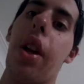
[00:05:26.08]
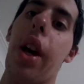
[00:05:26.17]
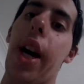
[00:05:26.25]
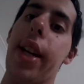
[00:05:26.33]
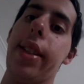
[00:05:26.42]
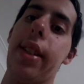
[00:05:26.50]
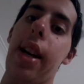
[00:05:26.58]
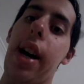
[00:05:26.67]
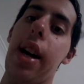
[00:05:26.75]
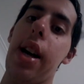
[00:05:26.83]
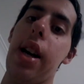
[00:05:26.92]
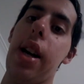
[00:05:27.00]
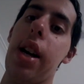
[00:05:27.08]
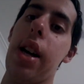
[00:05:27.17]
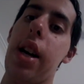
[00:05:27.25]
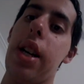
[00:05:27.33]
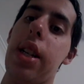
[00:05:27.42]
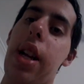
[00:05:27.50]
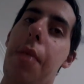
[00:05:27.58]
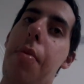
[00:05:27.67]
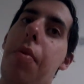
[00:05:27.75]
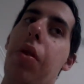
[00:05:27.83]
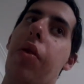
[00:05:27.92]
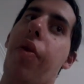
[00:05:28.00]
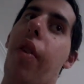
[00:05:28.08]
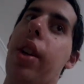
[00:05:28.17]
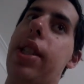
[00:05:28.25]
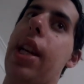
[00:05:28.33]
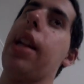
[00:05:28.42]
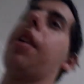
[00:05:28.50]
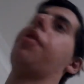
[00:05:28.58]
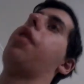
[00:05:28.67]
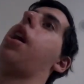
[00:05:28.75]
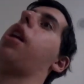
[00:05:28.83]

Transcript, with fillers: Guys, tell me which voice I'm um, the